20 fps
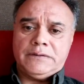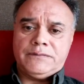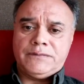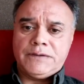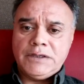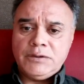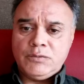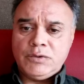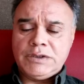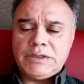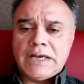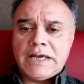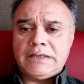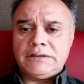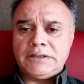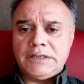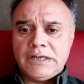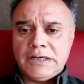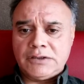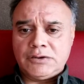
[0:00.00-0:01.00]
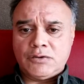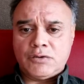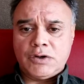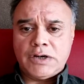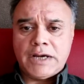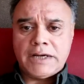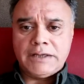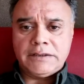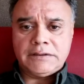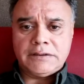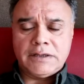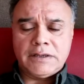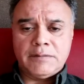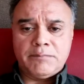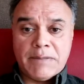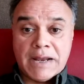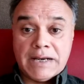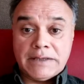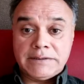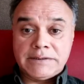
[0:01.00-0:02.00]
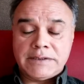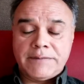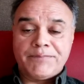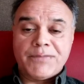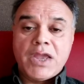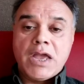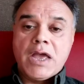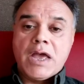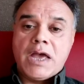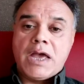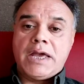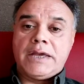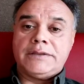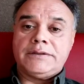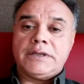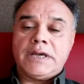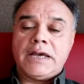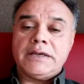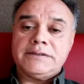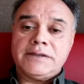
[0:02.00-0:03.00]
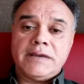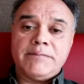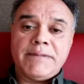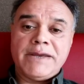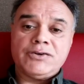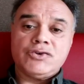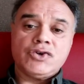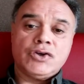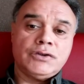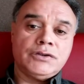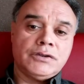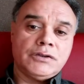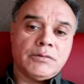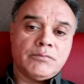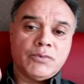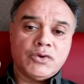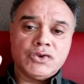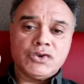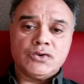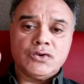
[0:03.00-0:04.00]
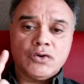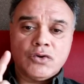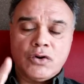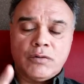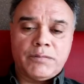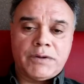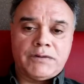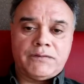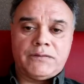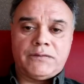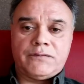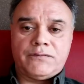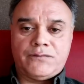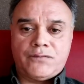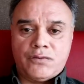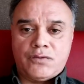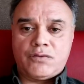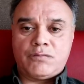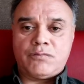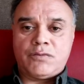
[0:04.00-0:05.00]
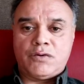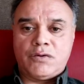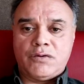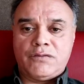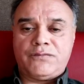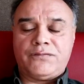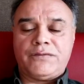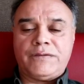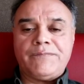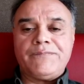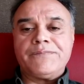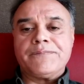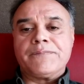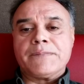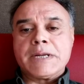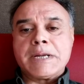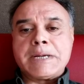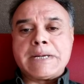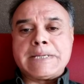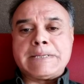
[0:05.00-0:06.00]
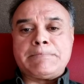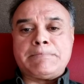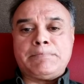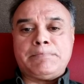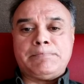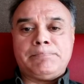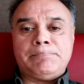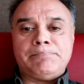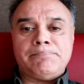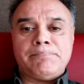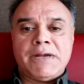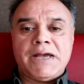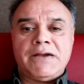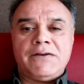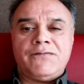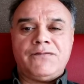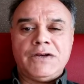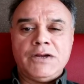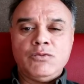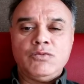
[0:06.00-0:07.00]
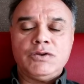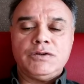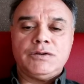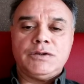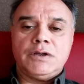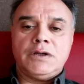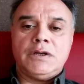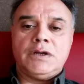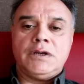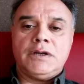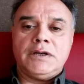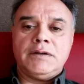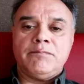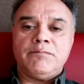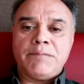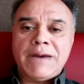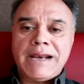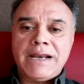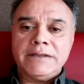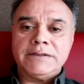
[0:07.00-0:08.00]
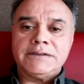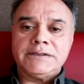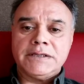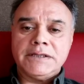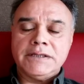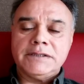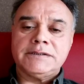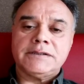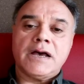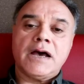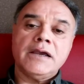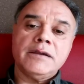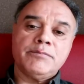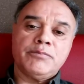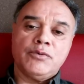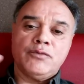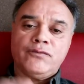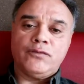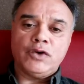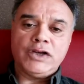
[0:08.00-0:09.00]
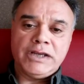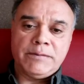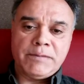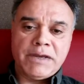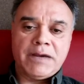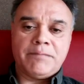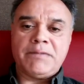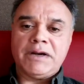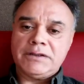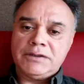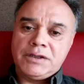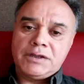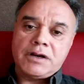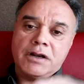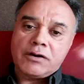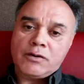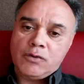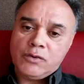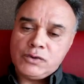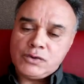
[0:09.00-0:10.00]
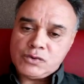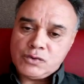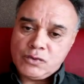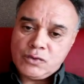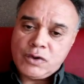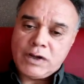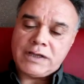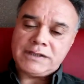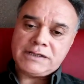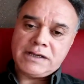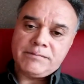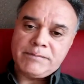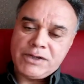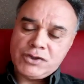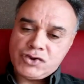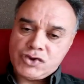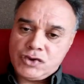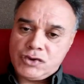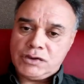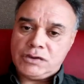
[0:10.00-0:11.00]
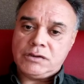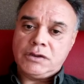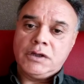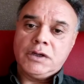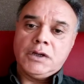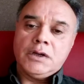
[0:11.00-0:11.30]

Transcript: fluid and electrolyte balance. And as I mentioned, the most common form of fluid imbalance is hypovolemia, but there are also, as I mentioned